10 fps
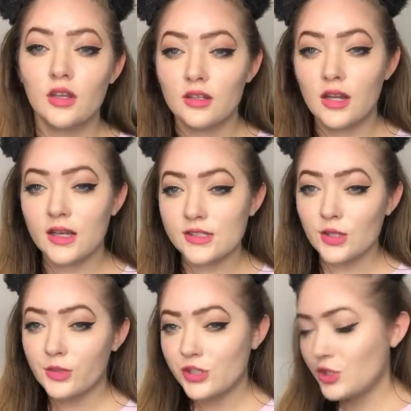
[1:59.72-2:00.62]
Next I'll
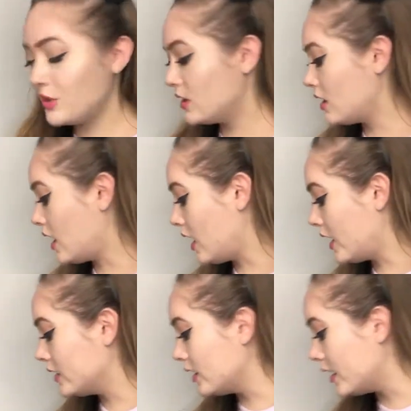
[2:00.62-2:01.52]
be showing the
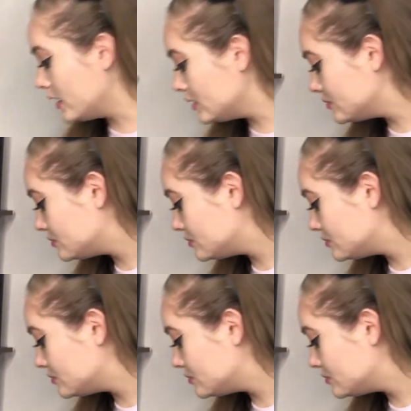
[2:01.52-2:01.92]
highlight.